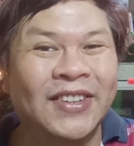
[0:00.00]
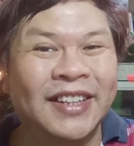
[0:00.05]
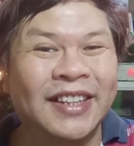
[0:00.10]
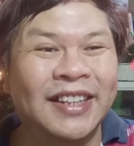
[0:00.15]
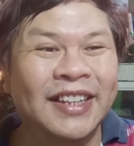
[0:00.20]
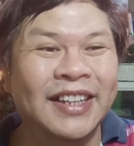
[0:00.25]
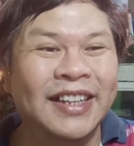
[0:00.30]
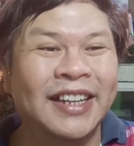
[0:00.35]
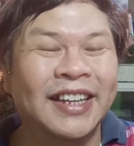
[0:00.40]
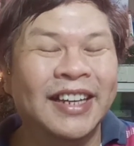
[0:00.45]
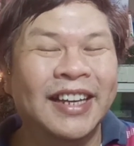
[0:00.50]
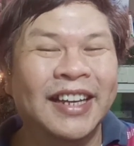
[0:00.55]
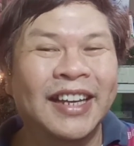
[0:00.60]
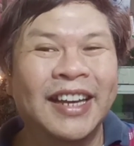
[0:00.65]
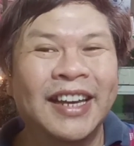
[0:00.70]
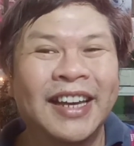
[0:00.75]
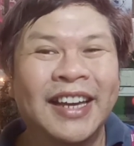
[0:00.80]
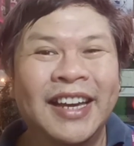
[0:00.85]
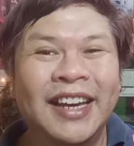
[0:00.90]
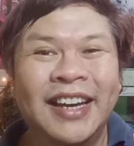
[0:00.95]
one.
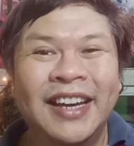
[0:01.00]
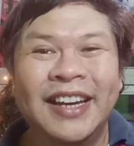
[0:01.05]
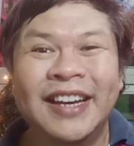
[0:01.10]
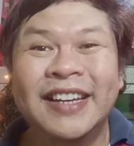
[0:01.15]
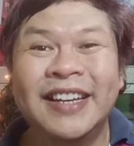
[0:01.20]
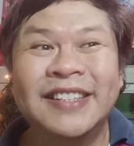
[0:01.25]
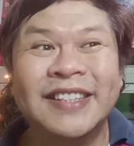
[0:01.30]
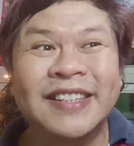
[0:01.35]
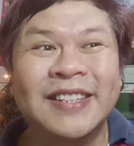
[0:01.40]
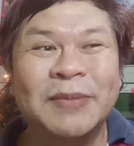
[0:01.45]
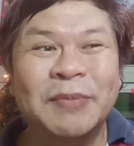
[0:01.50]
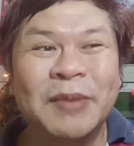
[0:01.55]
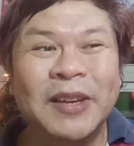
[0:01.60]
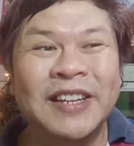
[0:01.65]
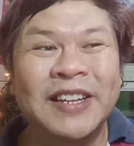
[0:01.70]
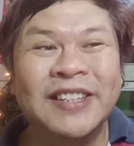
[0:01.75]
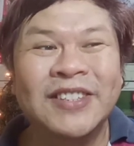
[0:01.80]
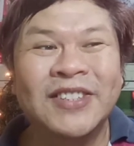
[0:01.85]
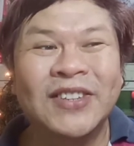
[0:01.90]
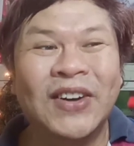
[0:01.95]
it's a
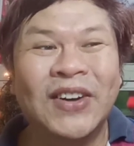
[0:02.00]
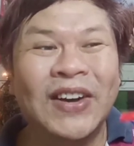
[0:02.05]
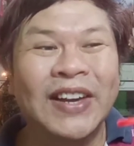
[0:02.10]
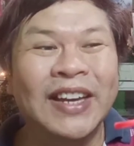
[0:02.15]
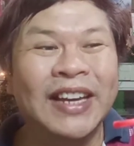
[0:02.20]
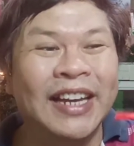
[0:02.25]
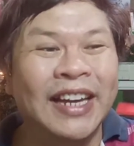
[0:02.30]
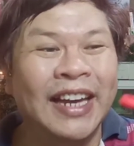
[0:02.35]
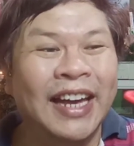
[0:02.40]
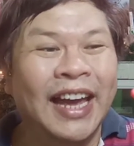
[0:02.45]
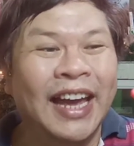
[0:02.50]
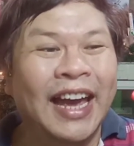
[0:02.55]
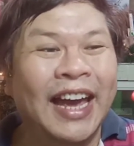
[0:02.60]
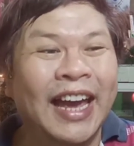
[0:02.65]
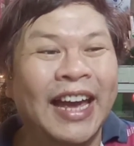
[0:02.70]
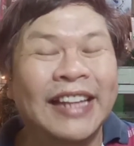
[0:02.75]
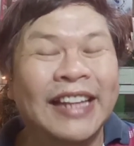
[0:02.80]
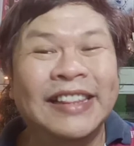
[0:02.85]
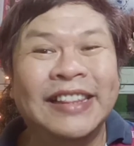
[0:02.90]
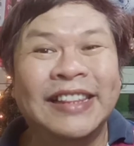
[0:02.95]
spinning toy
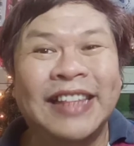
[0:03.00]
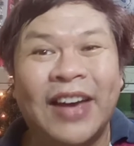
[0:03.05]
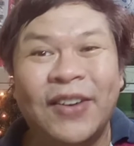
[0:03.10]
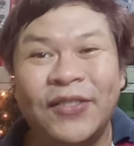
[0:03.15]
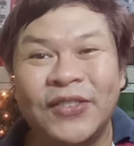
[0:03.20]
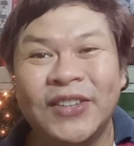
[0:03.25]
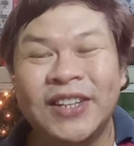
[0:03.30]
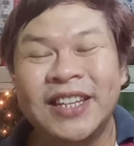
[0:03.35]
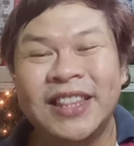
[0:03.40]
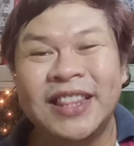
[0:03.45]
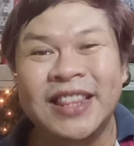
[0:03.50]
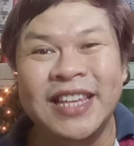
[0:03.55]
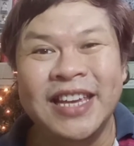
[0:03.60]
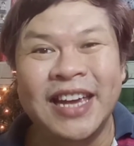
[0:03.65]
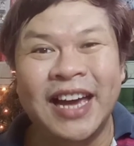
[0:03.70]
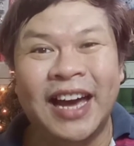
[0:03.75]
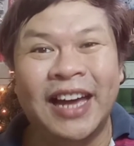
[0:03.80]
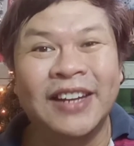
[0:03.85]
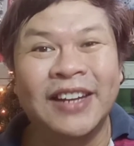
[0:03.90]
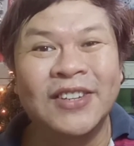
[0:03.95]
and
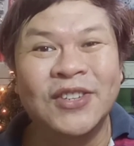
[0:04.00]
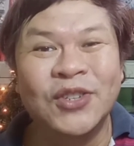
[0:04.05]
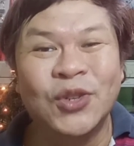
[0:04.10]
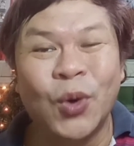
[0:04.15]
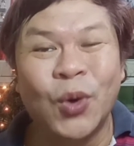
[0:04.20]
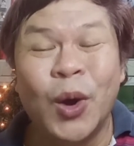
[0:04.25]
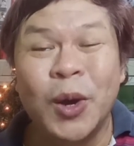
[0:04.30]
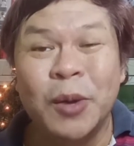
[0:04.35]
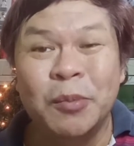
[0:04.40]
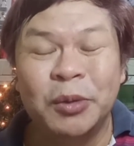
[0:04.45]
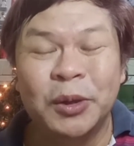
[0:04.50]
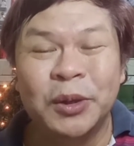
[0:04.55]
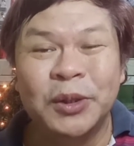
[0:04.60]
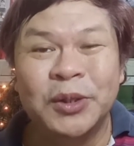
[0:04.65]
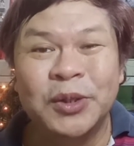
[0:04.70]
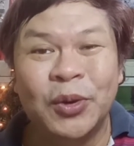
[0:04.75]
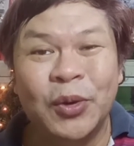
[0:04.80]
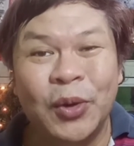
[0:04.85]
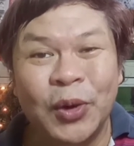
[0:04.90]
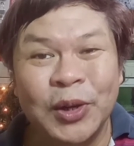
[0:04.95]
definitely an enjoyable
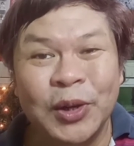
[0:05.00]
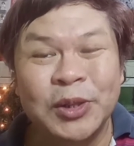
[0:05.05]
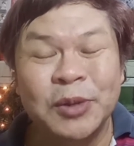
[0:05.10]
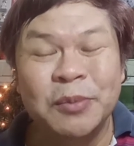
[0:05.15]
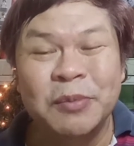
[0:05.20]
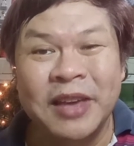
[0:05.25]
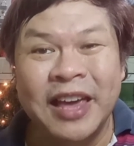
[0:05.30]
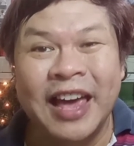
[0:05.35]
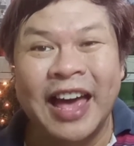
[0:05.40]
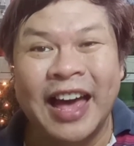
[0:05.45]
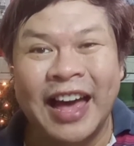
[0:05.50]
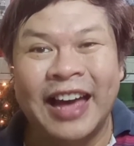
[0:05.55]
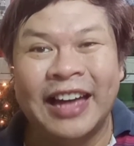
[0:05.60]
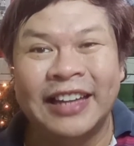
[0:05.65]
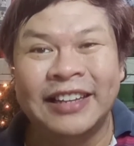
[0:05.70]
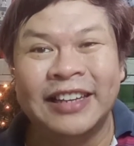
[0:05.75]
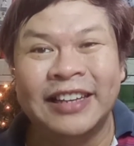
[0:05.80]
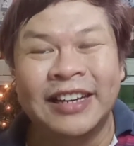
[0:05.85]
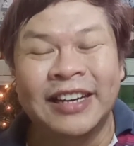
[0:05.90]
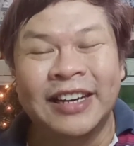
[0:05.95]
toy to be had
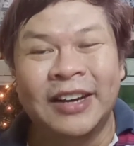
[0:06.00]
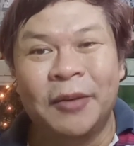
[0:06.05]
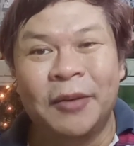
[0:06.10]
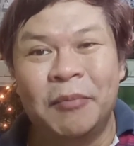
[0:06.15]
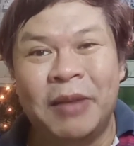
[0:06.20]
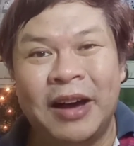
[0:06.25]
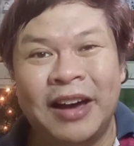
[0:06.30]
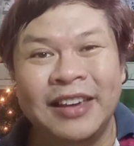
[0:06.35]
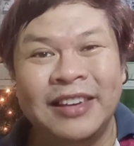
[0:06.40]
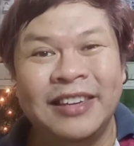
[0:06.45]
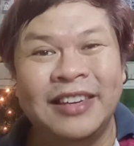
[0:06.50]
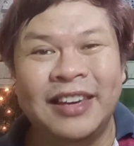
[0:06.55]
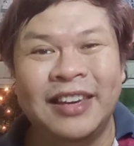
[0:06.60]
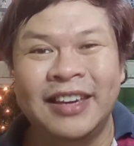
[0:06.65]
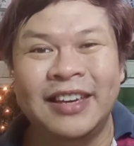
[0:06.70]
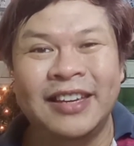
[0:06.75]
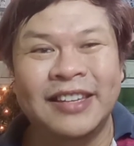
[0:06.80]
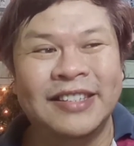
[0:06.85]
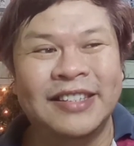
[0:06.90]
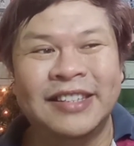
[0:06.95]
by
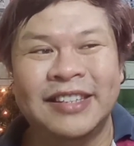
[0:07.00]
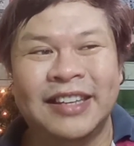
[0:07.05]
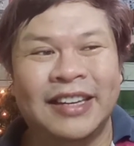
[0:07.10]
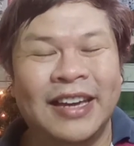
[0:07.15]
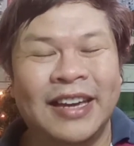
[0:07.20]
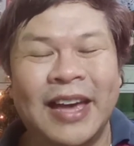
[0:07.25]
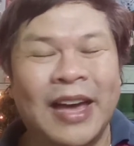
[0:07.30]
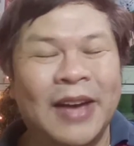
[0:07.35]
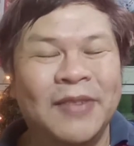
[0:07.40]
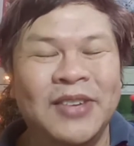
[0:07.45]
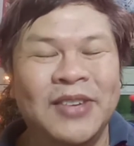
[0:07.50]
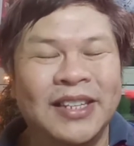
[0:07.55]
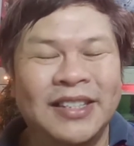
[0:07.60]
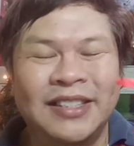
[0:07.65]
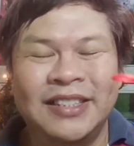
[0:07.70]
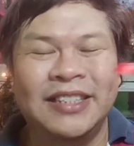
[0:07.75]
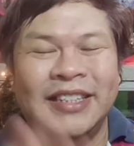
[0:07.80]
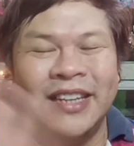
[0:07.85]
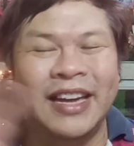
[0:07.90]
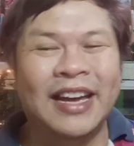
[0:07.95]
kids. I, I
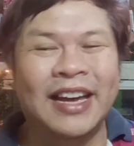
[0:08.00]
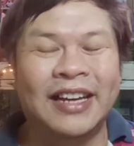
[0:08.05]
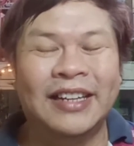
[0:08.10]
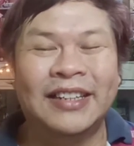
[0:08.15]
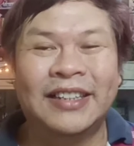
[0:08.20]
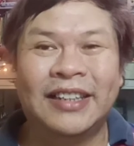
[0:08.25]
mean, yeah.